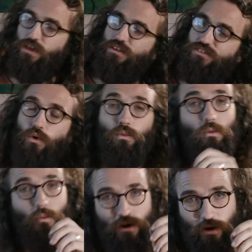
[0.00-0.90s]
So what
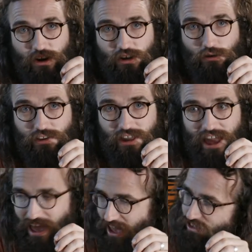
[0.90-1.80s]
we're going to do
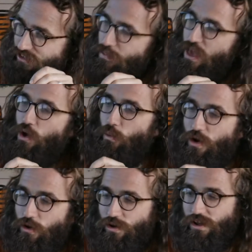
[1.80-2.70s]
today is,
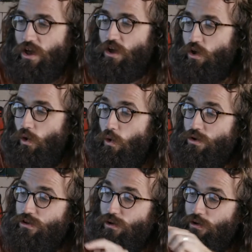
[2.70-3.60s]
we're going to go
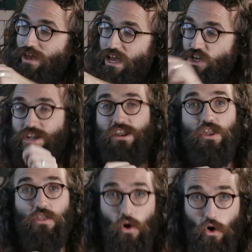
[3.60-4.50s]
to a location in
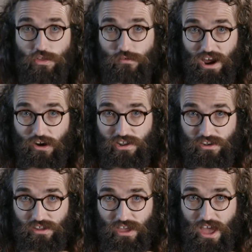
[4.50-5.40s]
the north of
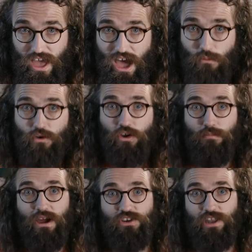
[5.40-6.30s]
Ireland, yeah, and we're going to
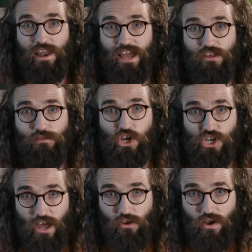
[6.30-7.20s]
measure the length of our
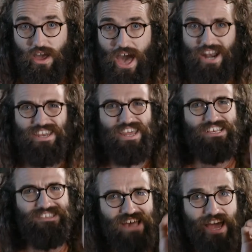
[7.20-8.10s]
shadow, and at the
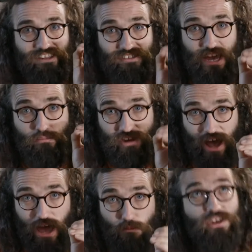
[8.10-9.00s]
exact same
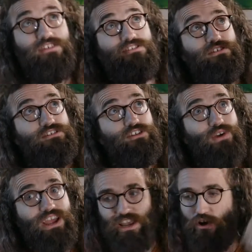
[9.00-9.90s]
time when the sun is
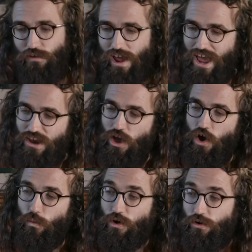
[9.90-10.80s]
directly overhead,
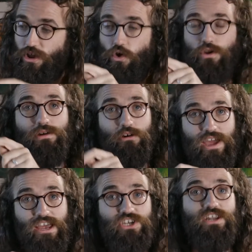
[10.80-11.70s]
we're going to go to a
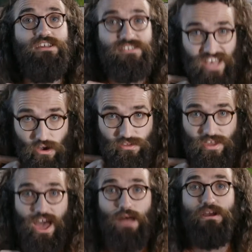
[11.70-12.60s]
location in the south
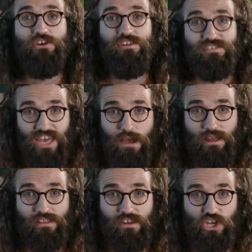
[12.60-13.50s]
and measure the same
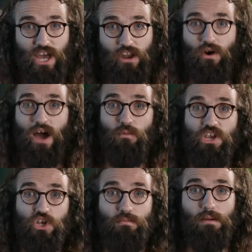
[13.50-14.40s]
length of the shadow, and we
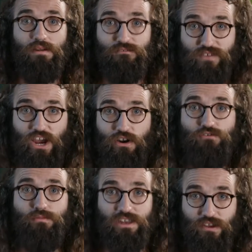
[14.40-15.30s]
should be able to figure out from the